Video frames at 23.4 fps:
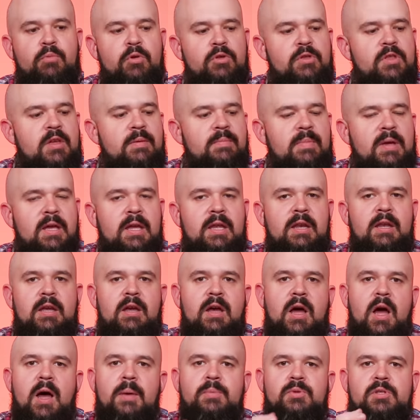Put them in
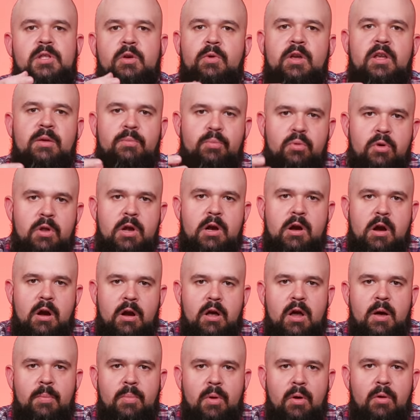cups that we can put in our
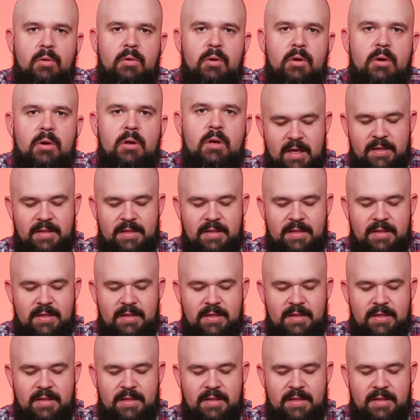cup holder.